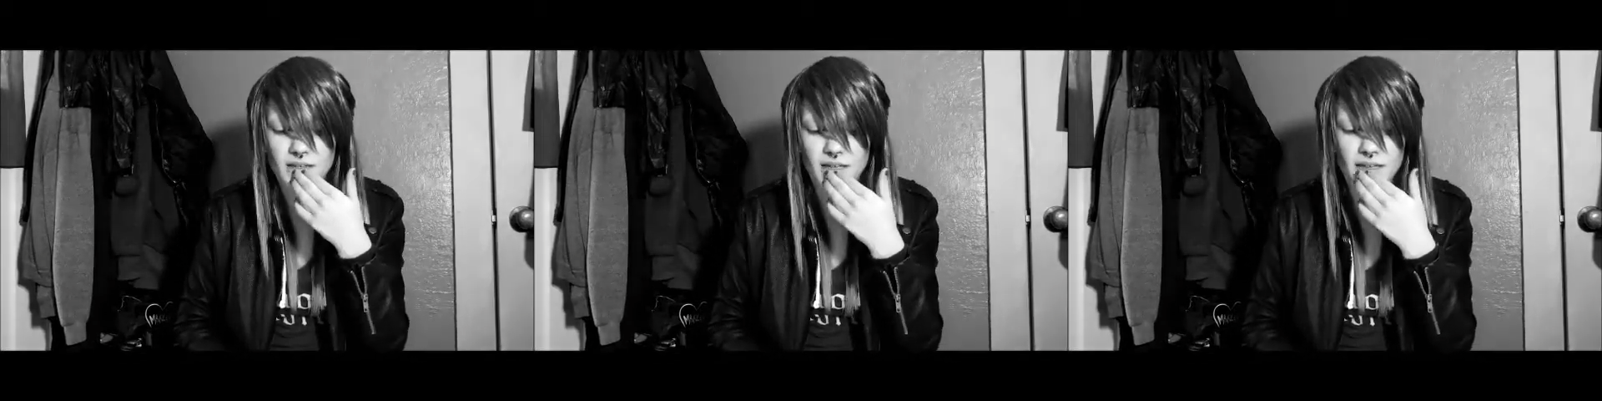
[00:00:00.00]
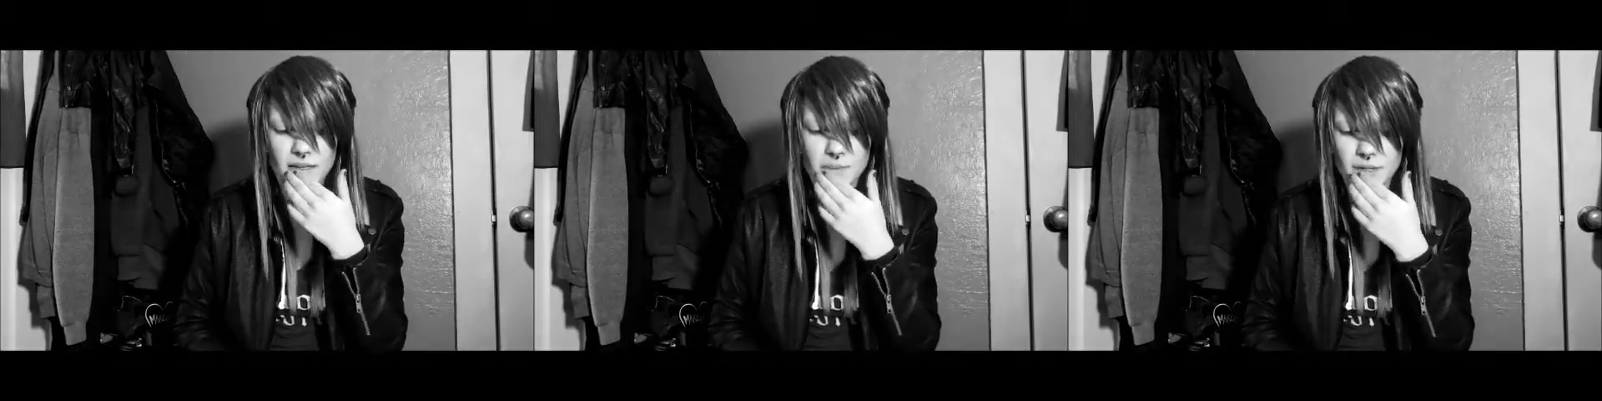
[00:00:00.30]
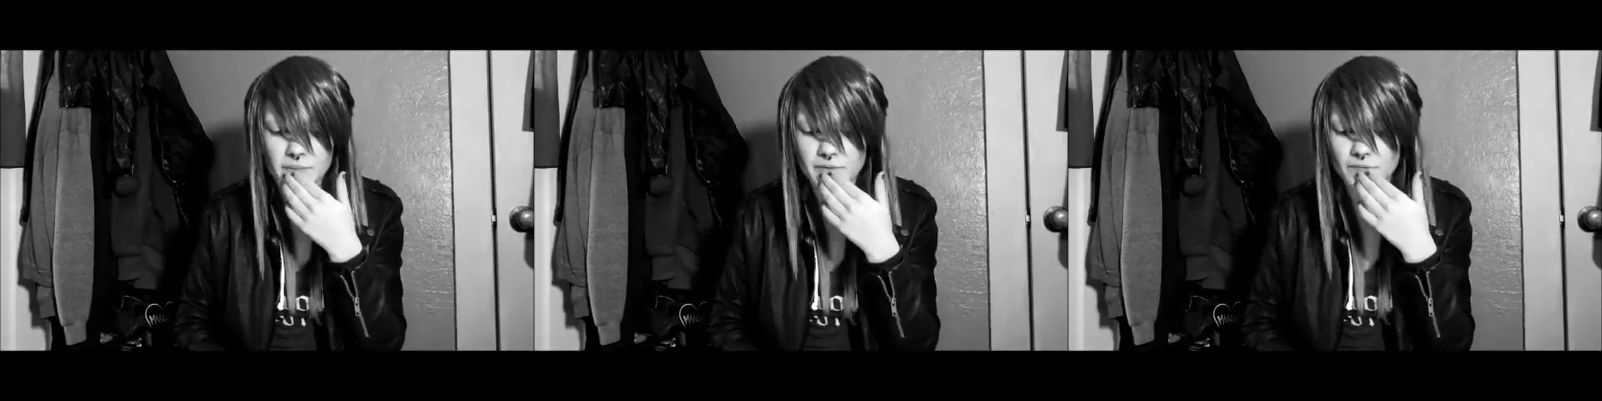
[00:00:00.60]

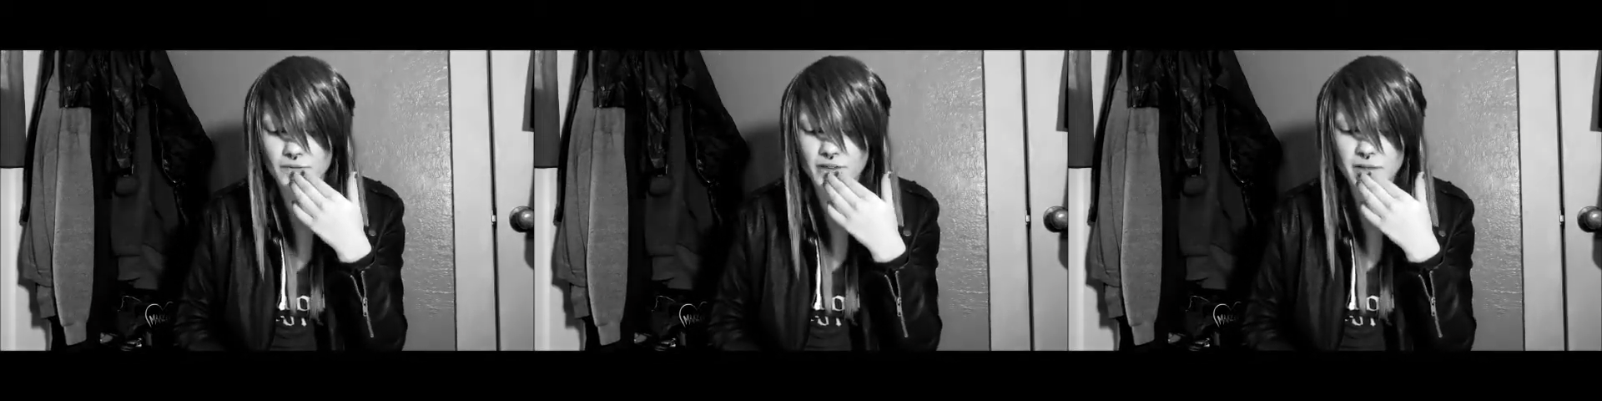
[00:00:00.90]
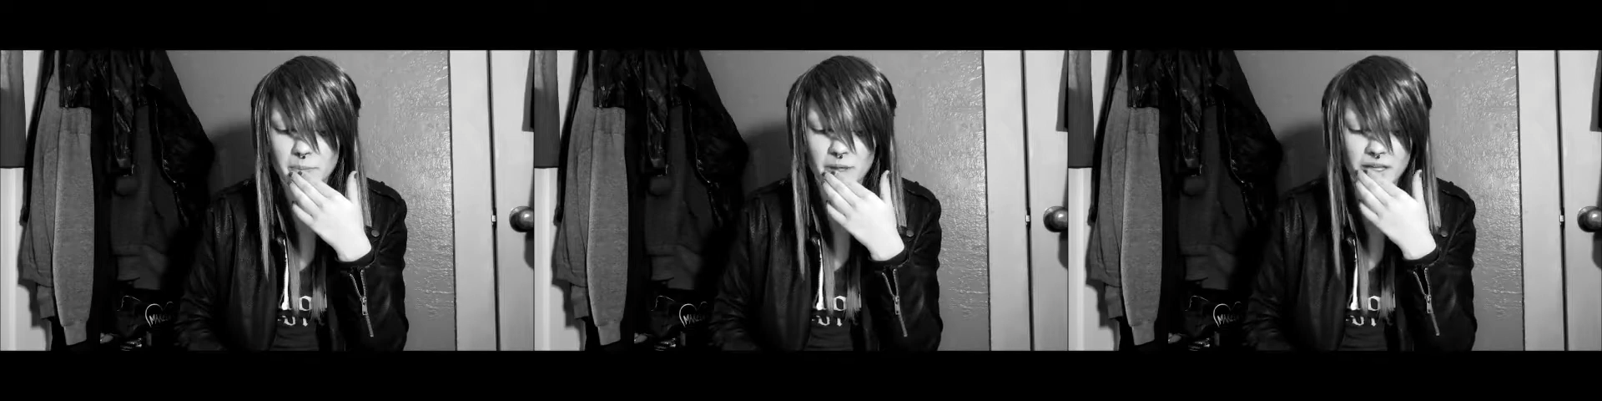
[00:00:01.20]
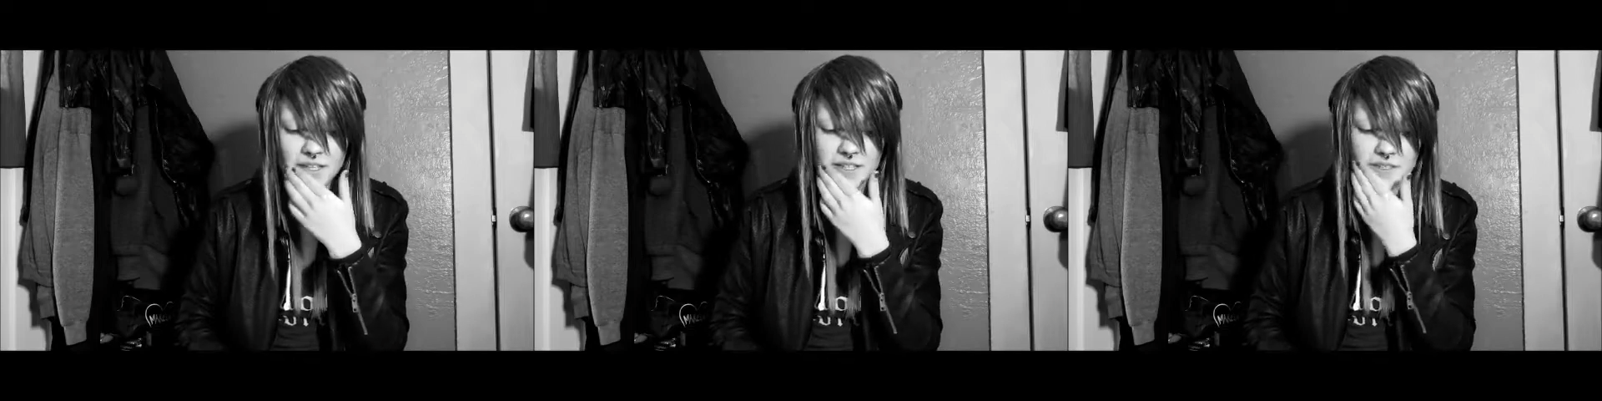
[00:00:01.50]
Probably Freya
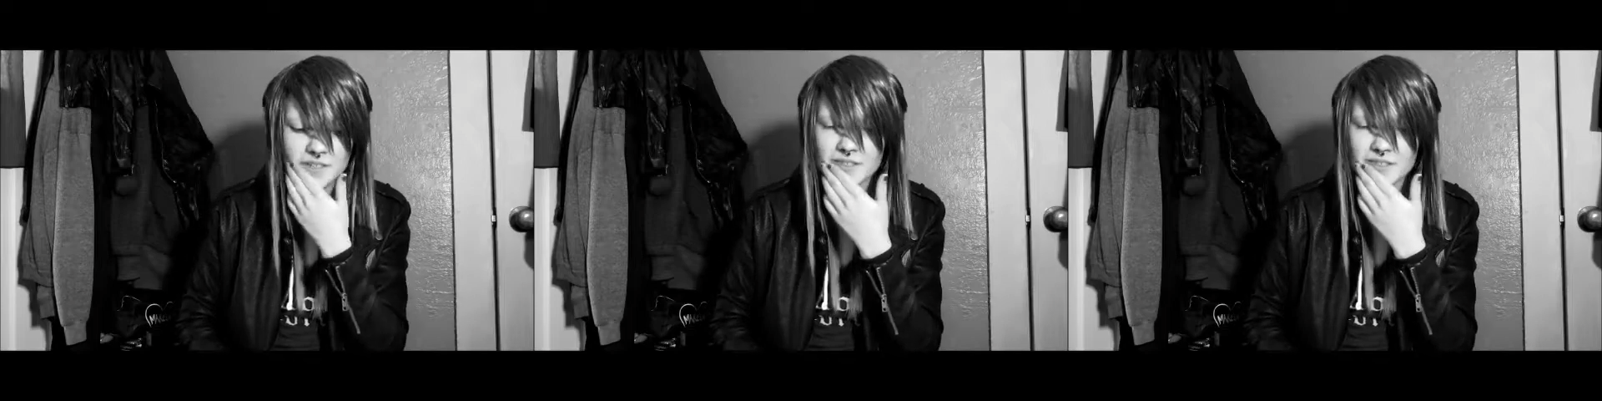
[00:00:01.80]
Bad.